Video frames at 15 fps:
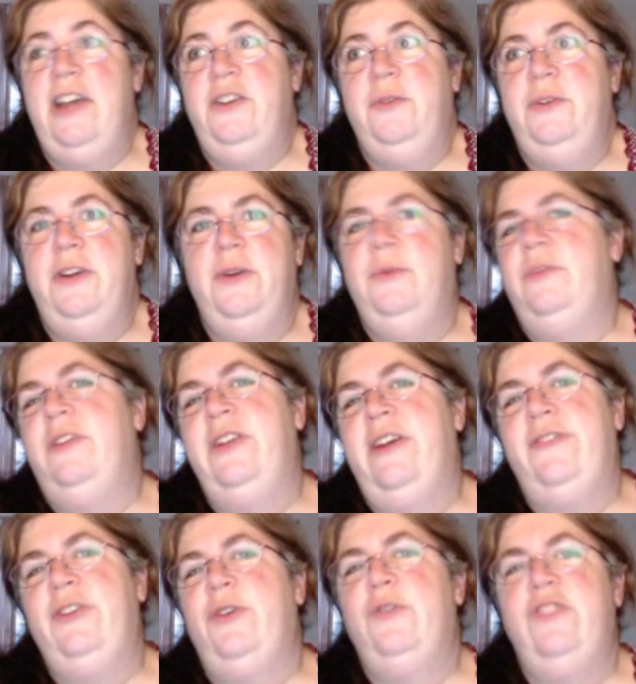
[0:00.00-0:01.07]
I don't know. You'd
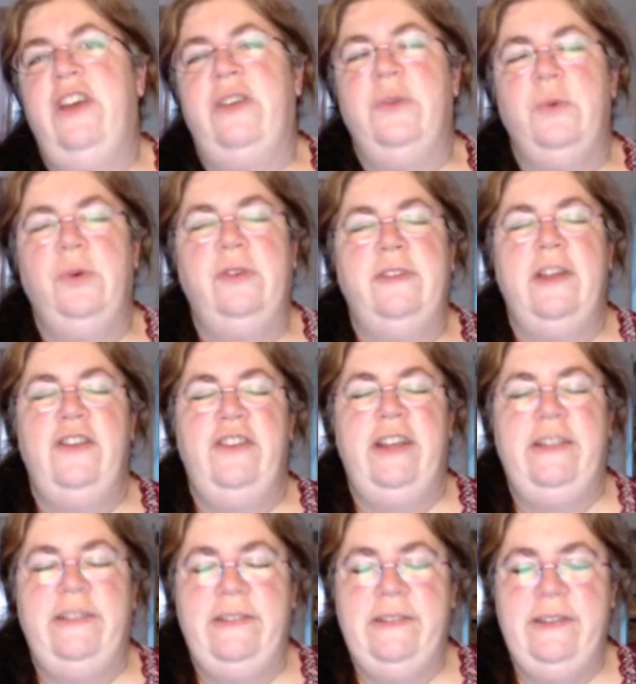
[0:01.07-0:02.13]
have to go check the rules on
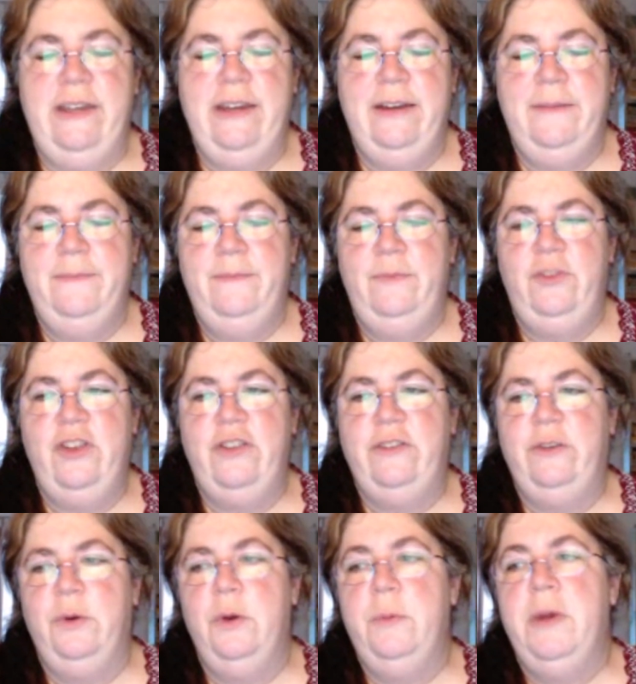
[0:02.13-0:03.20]

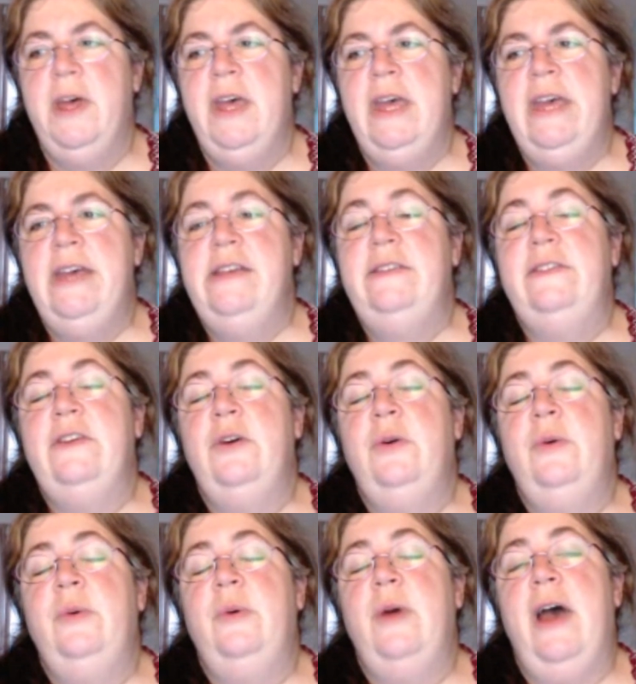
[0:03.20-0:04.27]
Jen's group.
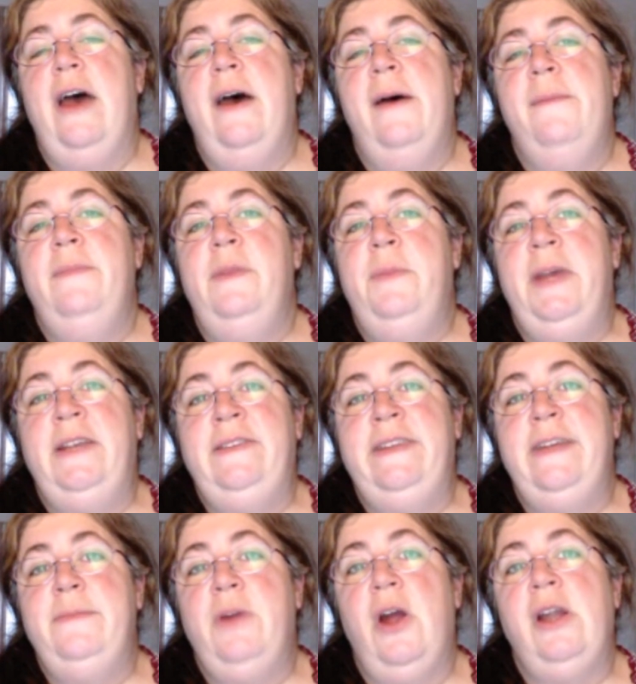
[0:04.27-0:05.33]
So the
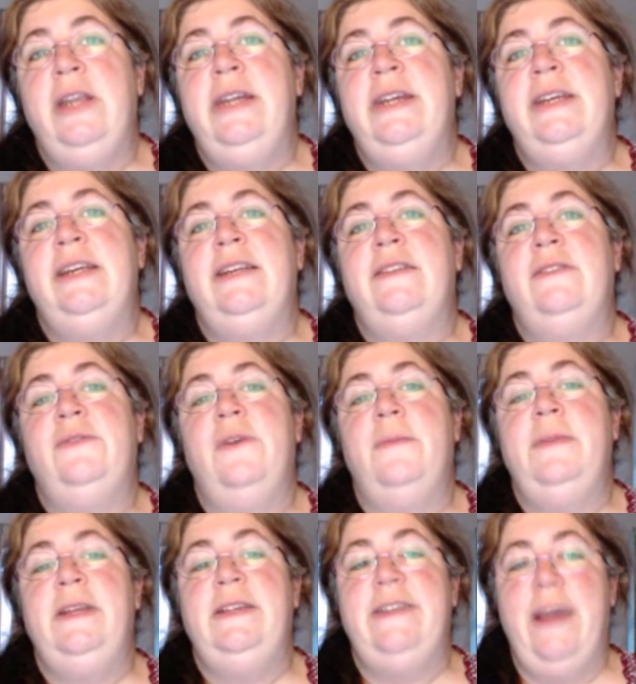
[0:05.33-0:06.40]
pigskin party is
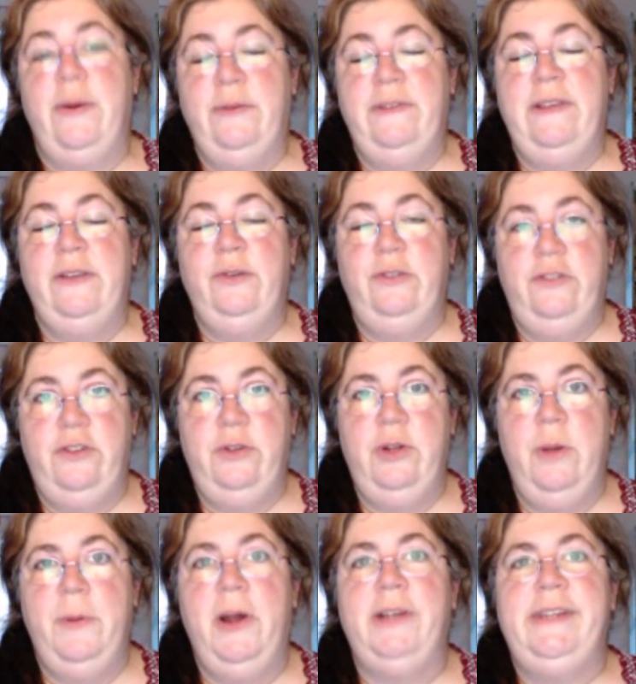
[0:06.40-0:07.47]
from the Downseller
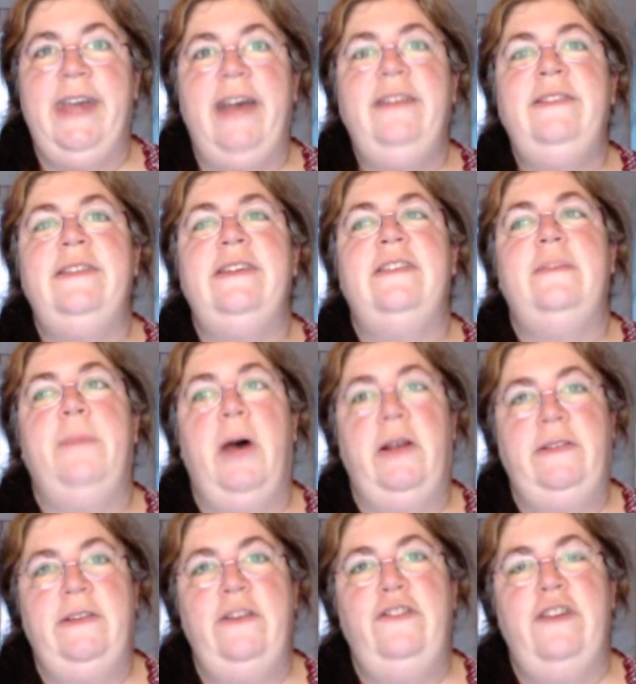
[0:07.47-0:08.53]
Studio podcast. It's
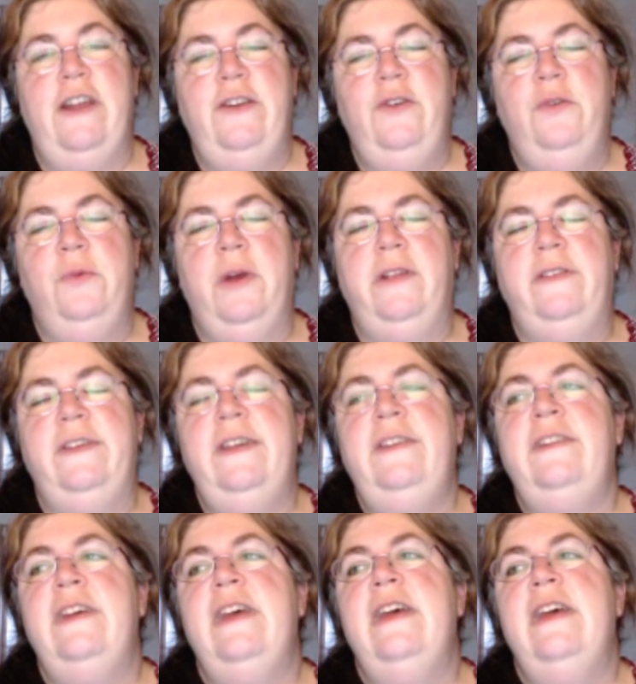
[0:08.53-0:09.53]
Boston Jen who runs it.